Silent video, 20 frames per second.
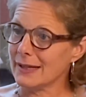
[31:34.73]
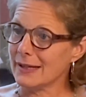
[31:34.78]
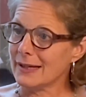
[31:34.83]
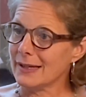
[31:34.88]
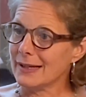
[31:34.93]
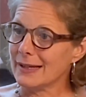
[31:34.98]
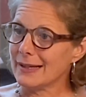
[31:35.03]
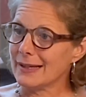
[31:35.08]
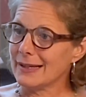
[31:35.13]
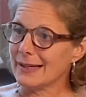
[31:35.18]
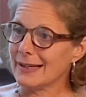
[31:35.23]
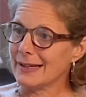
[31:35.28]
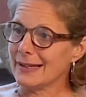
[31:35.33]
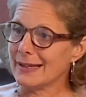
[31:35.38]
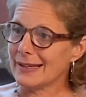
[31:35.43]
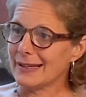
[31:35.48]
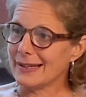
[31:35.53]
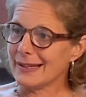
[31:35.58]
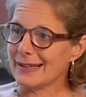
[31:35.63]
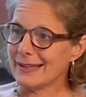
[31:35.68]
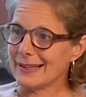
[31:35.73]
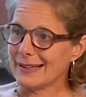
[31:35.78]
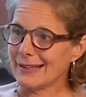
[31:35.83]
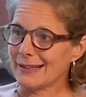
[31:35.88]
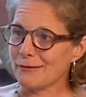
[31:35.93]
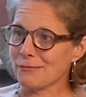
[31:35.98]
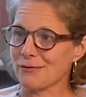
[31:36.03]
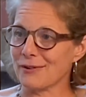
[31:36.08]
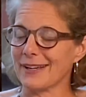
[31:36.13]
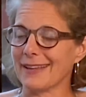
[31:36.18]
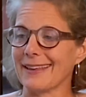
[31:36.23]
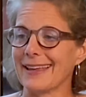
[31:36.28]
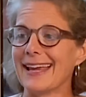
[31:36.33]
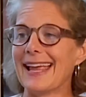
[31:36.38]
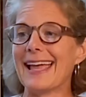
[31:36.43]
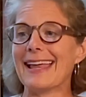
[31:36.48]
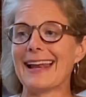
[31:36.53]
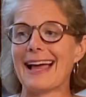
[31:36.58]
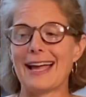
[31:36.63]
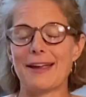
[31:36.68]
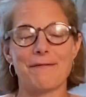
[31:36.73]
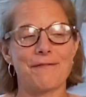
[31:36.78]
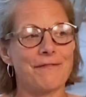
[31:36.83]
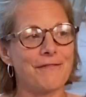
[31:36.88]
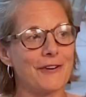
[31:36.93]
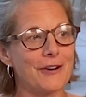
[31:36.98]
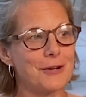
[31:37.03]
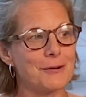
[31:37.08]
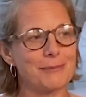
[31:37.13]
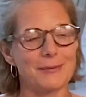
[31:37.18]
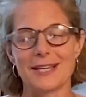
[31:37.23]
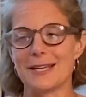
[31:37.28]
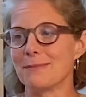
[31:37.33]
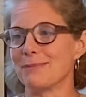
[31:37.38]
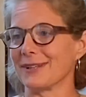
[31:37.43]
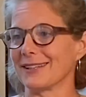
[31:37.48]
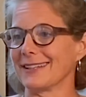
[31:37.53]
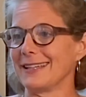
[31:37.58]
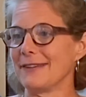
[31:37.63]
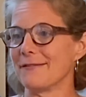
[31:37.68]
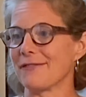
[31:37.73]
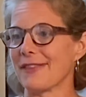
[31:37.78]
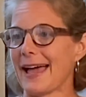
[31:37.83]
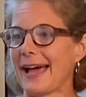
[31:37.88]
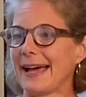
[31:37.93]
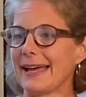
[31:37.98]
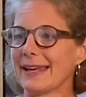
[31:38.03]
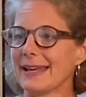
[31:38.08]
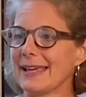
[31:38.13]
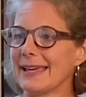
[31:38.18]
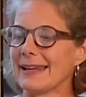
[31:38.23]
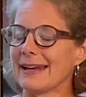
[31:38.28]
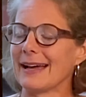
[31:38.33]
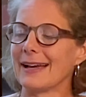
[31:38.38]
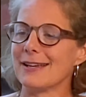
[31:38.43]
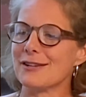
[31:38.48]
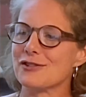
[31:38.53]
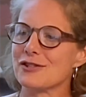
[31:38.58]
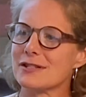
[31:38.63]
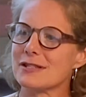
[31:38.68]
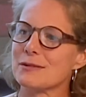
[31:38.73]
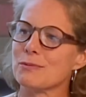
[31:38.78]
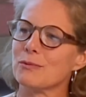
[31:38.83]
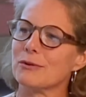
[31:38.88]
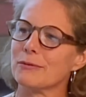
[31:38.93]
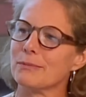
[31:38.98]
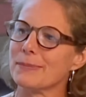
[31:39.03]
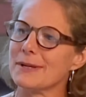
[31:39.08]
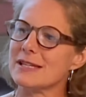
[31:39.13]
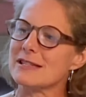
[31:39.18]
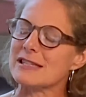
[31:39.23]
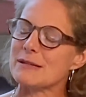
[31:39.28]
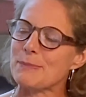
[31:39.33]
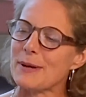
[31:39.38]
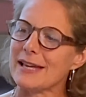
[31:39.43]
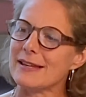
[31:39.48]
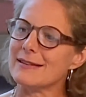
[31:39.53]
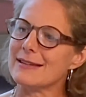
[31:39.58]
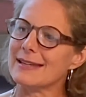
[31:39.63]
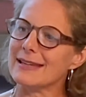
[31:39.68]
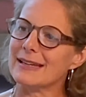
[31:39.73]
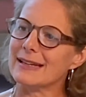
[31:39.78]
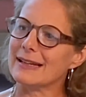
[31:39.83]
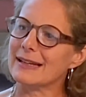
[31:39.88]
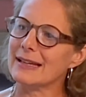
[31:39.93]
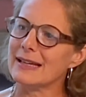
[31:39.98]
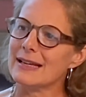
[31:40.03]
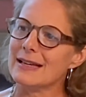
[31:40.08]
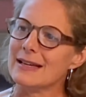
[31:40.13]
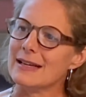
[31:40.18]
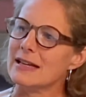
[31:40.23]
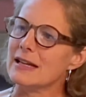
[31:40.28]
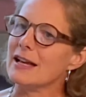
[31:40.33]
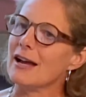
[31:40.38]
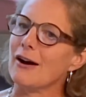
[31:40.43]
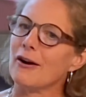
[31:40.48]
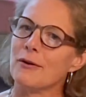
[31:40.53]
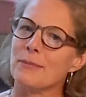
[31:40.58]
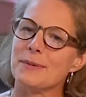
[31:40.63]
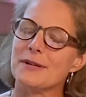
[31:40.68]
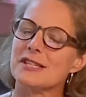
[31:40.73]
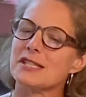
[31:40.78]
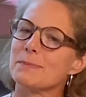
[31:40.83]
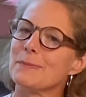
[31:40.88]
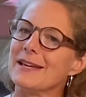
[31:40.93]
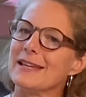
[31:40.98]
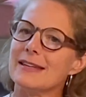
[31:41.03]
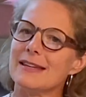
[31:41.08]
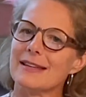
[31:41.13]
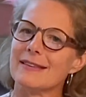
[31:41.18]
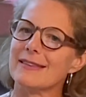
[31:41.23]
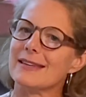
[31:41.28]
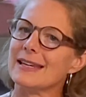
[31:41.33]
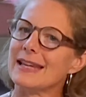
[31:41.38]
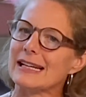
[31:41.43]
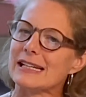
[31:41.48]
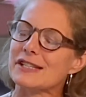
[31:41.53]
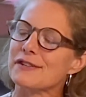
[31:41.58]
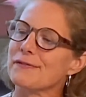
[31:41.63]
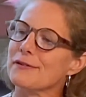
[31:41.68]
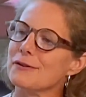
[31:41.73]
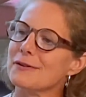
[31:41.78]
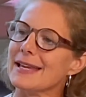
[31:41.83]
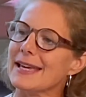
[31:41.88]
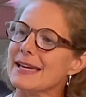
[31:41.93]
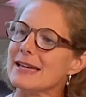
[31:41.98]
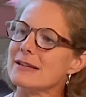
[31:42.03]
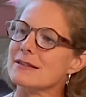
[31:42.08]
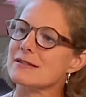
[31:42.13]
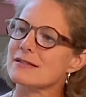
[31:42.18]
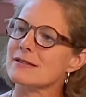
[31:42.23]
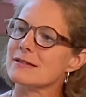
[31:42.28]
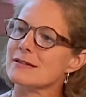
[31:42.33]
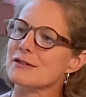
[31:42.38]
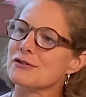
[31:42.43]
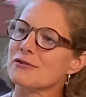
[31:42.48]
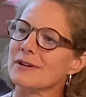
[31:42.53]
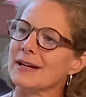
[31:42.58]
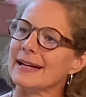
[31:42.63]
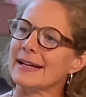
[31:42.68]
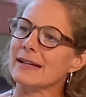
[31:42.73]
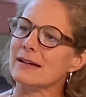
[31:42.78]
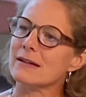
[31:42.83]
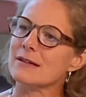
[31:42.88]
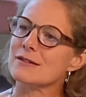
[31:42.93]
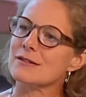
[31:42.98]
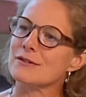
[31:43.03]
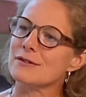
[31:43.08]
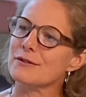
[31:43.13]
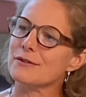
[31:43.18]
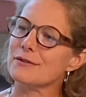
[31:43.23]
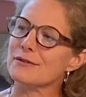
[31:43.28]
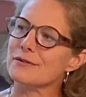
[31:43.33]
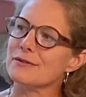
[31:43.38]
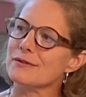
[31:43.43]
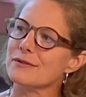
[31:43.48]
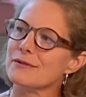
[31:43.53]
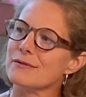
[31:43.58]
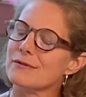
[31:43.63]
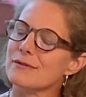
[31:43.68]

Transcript: yes. Really, and I firmly believe that. And I just will be spending. Yeah. Yeah. I'll be spending the next few days trying to